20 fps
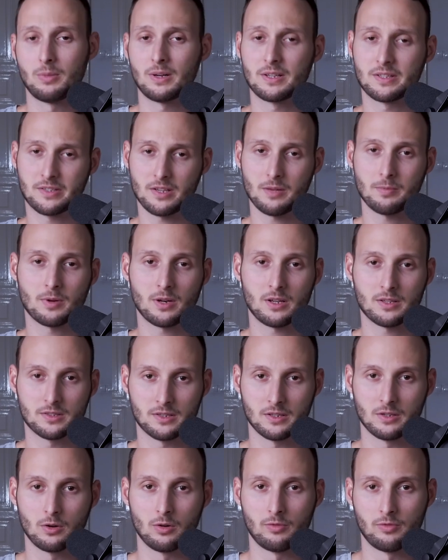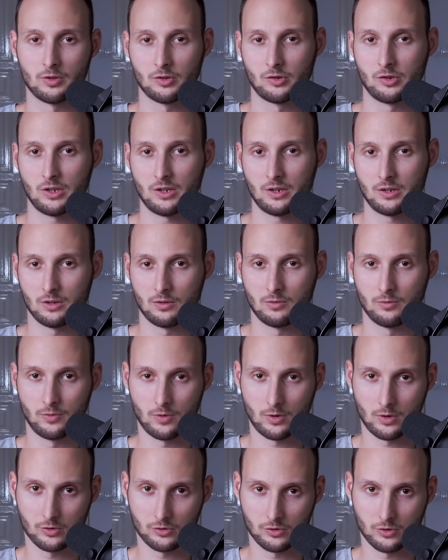By subclassing of a generic
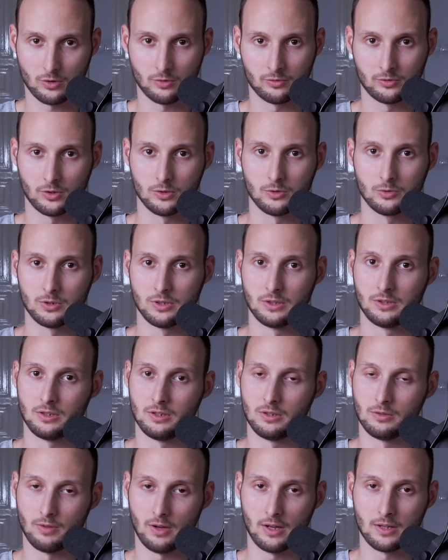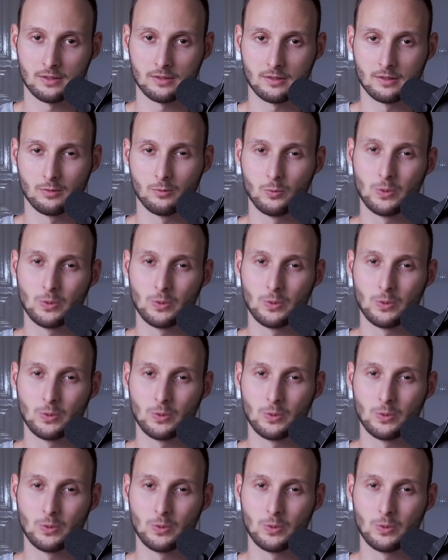version of the UnityEvent,